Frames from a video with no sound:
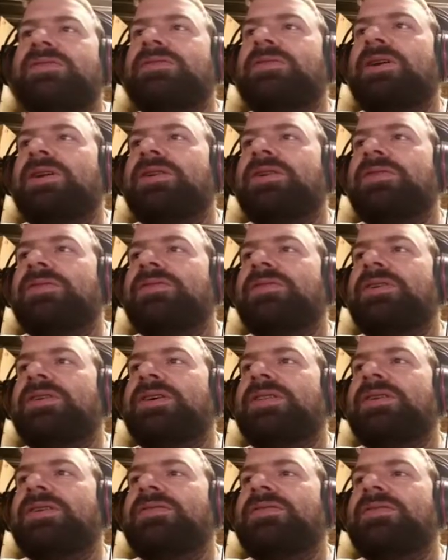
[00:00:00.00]
that
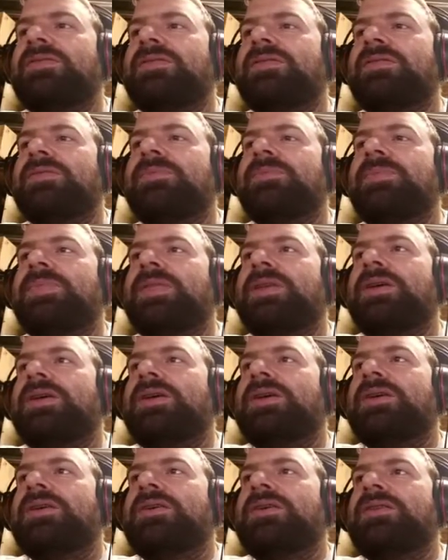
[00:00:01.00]
is figured out by
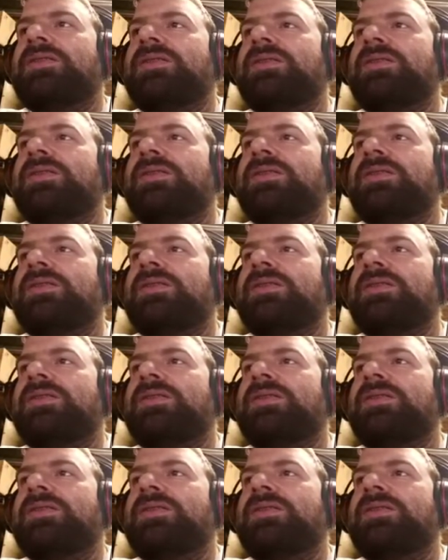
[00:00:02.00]
computer.